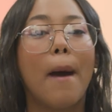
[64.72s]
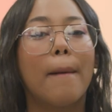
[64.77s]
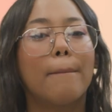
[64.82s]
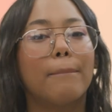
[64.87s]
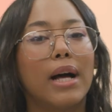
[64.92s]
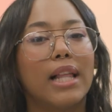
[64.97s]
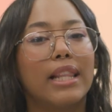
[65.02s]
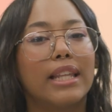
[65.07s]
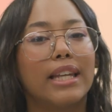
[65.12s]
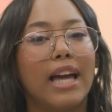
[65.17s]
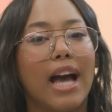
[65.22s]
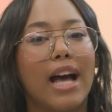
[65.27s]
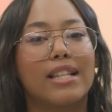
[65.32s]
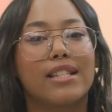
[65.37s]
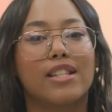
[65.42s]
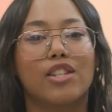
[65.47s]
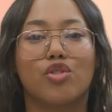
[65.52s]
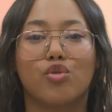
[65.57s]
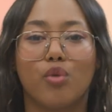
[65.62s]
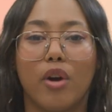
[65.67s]
malic
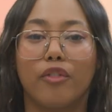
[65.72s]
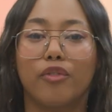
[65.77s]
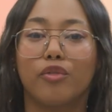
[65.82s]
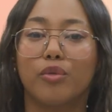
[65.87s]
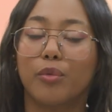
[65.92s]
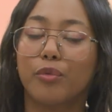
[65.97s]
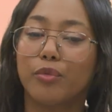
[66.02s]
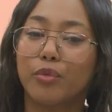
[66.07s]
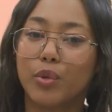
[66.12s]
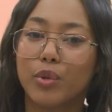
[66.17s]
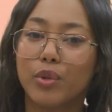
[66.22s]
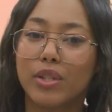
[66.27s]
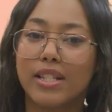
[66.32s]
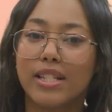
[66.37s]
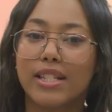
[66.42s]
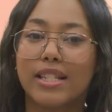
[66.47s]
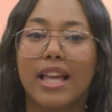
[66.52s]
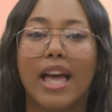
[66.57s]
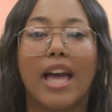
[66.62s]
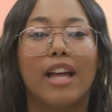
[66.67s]
acid derived from
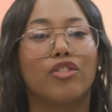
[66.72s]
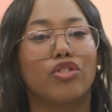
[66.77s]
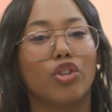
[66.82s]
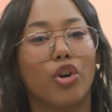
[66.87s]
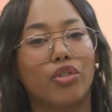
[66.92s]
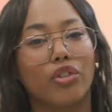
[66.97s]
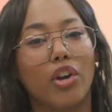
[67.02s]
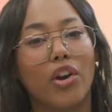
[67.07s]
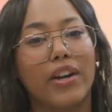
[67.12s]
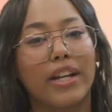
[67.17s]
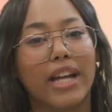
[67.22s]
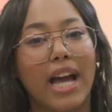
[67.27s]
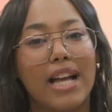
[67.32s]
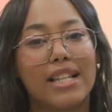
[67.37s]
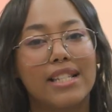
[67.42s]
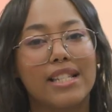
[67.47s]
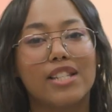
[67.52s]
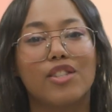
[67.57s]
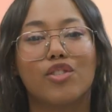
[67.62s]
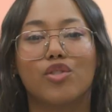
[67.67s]
fruits, and tartaric
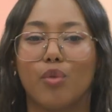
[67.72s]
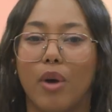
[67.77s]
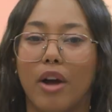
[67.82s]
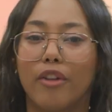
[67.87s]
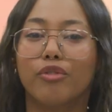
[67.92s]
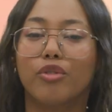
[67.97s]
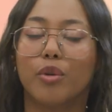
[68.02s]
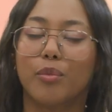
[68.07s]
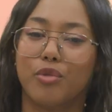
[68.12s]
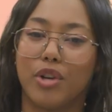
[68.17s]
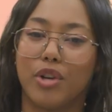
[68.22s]
acids derived from